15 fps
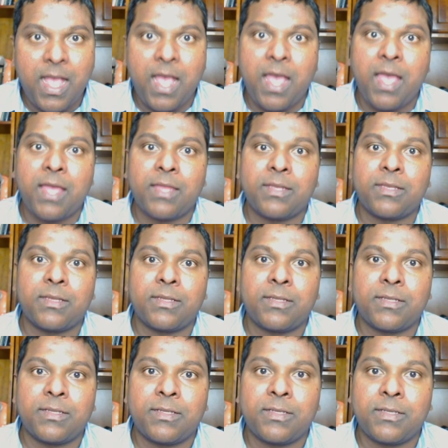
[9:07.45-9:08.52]
And
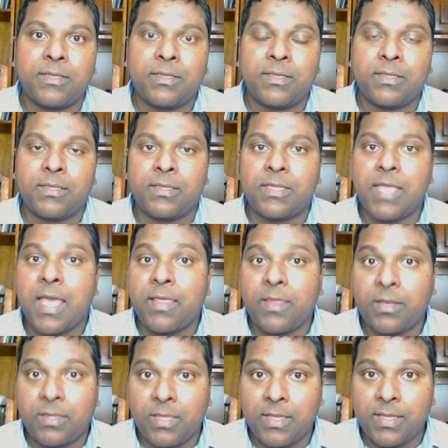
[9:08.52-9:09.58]
the other
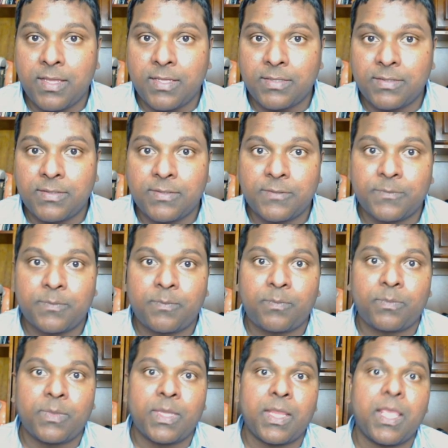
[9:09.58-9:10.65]
thing is
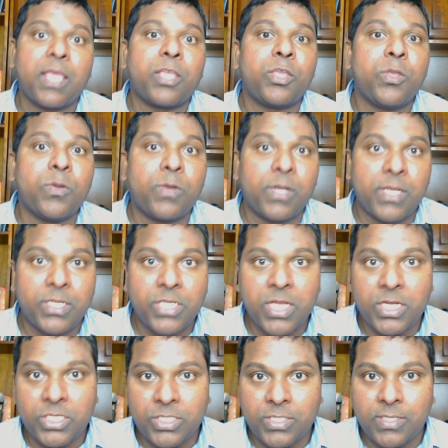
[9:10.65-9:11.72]
acute
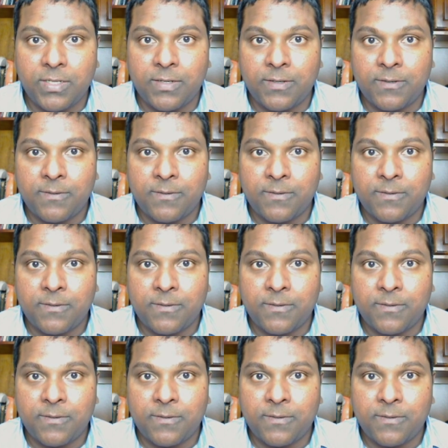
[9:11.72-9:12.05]
rejection